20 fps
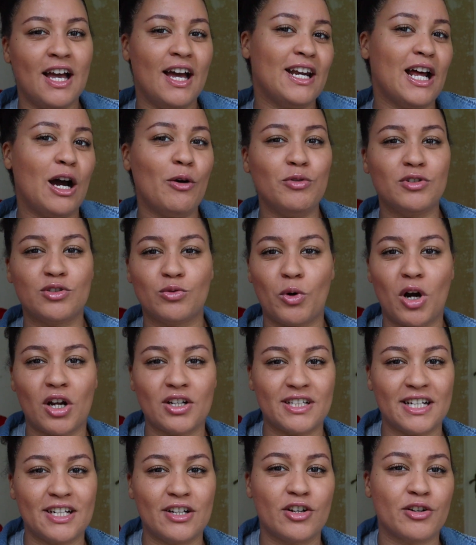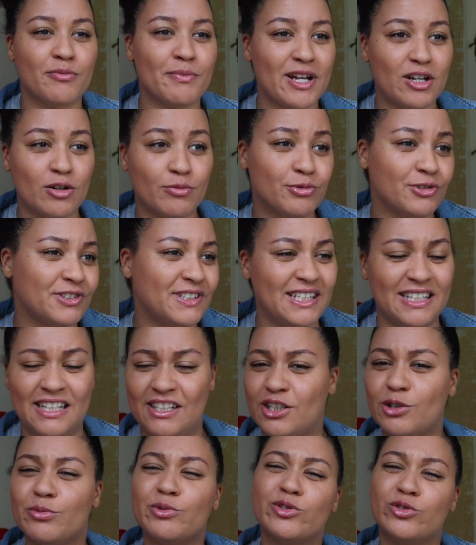And I was watching her makeup routine
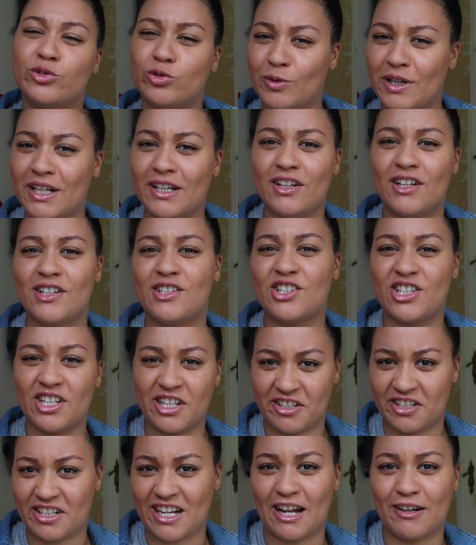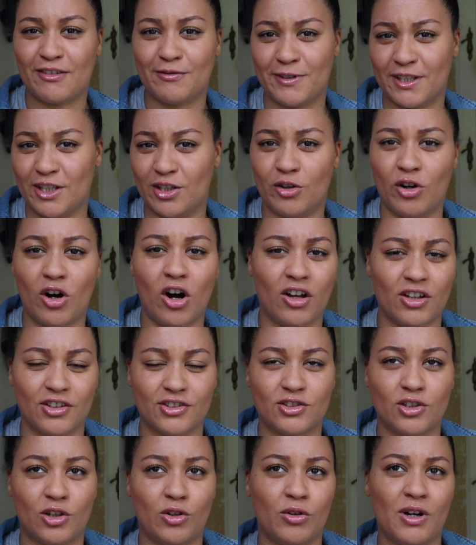and she was doing a chit chat video
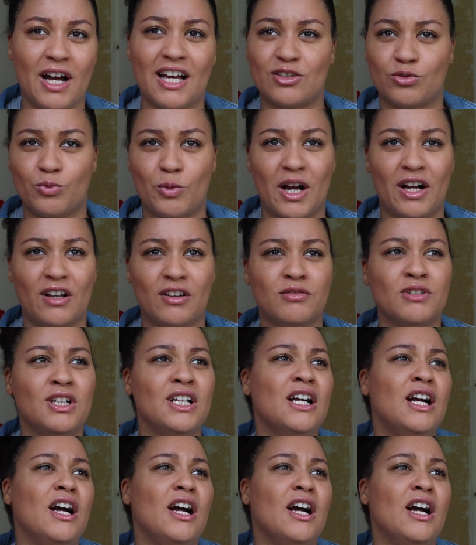also as well.